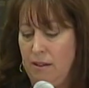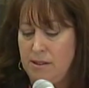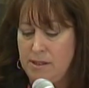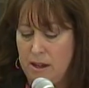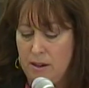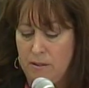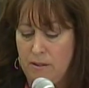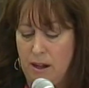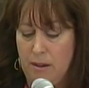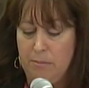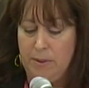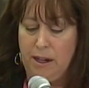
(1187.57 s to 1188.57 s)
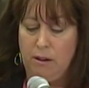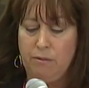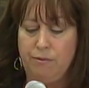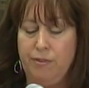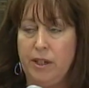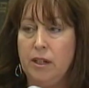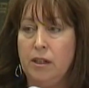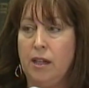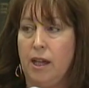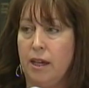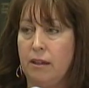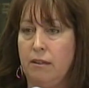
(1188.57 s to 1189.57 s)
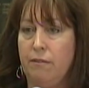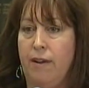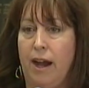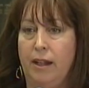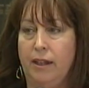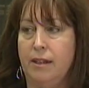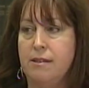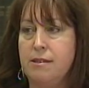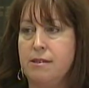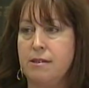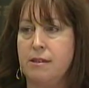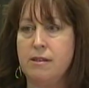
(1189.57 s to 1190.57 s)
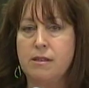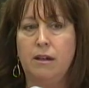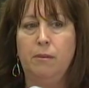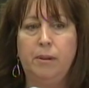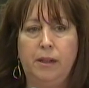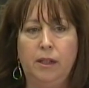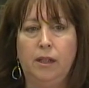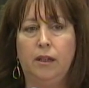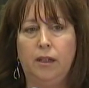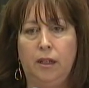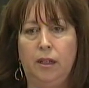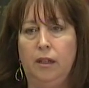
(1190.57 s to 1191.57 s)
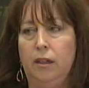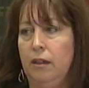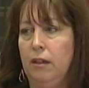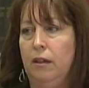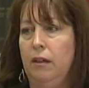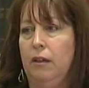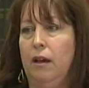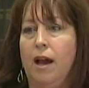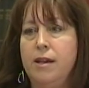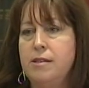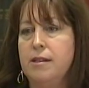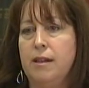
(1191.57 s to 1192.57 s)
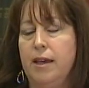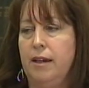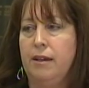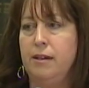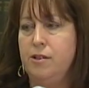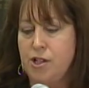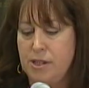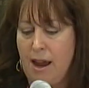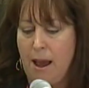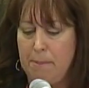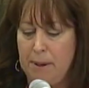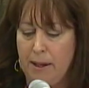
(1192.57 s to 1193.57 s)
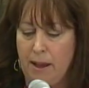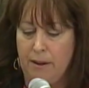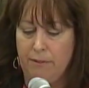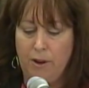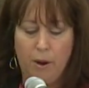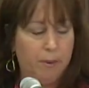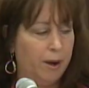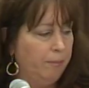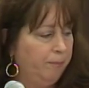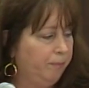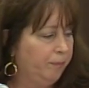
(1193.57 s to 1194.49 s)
So they don't feel like the violence is completely isolated and just happening out of nowhere.